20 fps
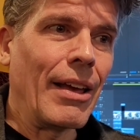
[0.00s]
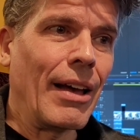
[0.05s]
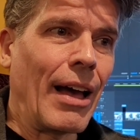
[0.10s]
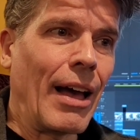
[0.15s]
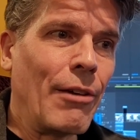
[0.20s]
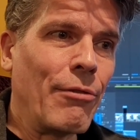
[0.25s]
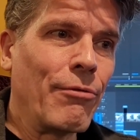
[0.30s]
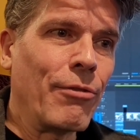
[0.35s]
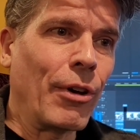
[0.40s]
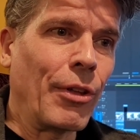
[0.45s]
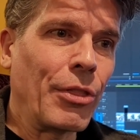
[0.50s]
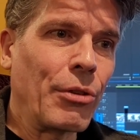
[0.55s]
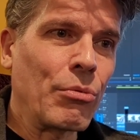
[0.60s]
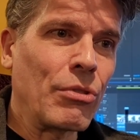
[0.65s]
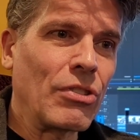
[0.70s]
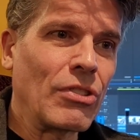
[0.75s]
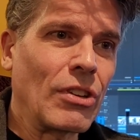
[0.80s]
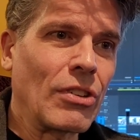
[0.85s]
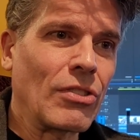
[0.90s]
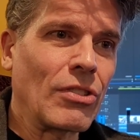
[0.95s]
I felt the
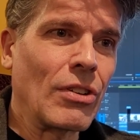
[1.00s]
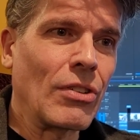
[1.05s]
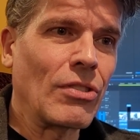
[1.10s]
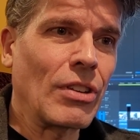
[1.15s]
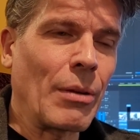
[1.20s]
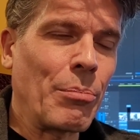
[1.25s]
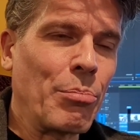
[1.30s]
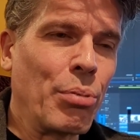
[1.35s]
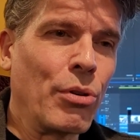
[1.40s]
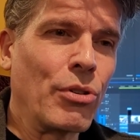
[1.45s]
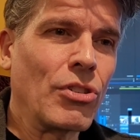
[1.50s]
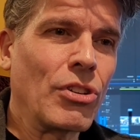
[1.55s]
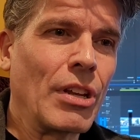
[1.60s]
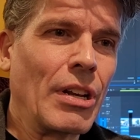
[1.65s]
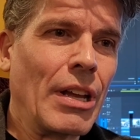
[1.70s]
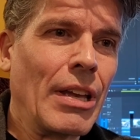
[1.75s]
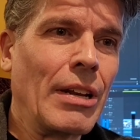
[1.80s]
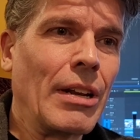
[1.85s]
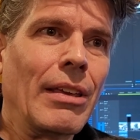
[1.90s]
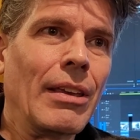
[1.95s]
resistance, I pushed it
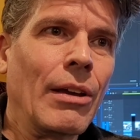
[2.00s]
in,